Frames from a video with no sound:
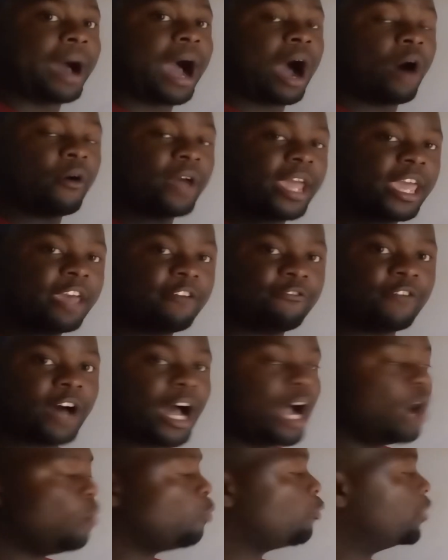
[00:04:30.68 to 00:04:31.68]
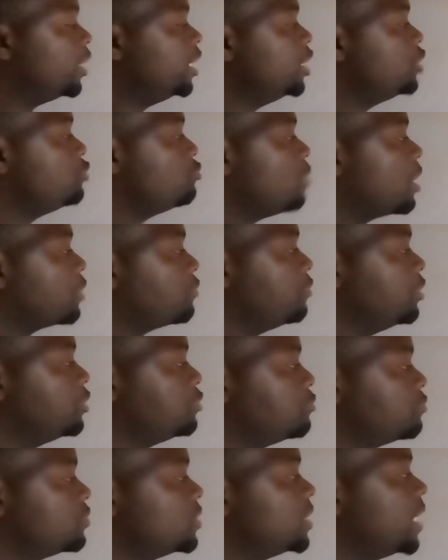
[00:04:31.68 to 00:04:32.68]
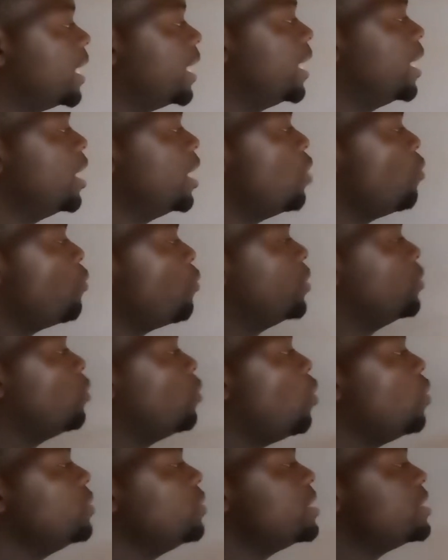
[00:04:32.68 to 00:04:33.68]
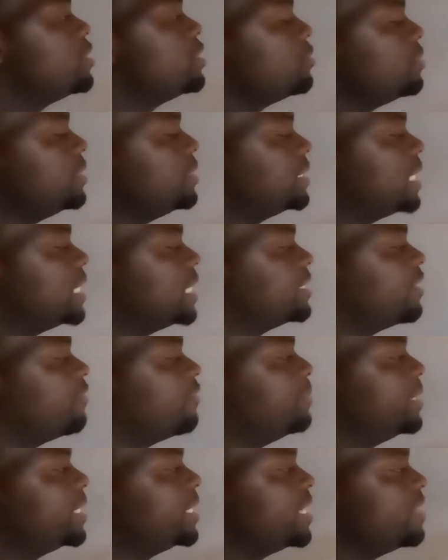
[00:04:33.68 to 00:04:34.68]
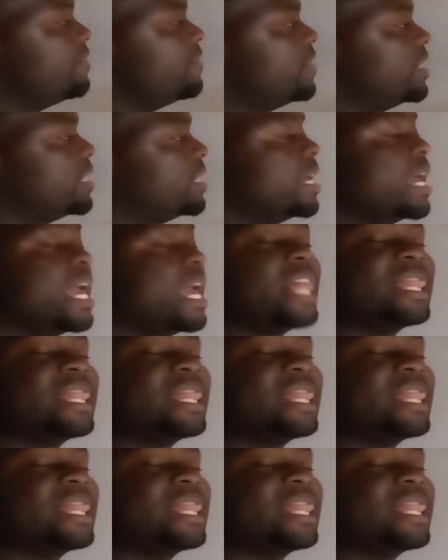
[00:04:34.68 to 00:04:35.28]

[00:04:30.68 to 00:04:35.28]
However, we need to acknowledge to say when all the three sides have been given,